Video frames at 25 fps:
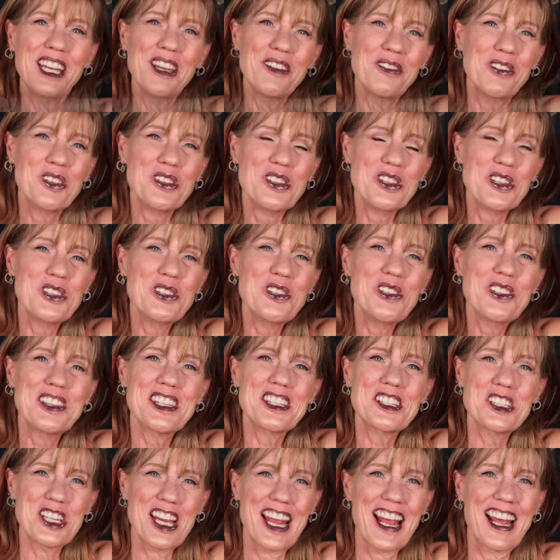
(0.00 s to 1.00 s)
If you're new to
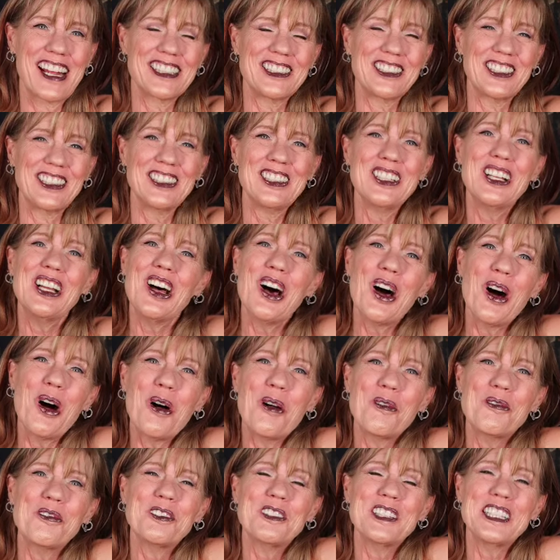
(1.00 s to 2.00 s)
the channel,
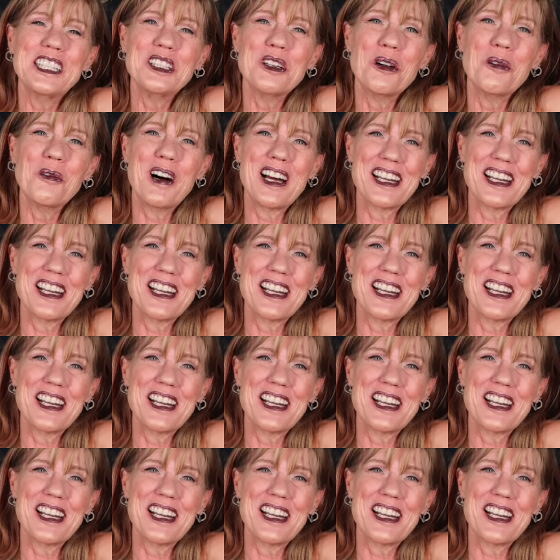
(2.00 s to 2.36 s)
hopefully you'll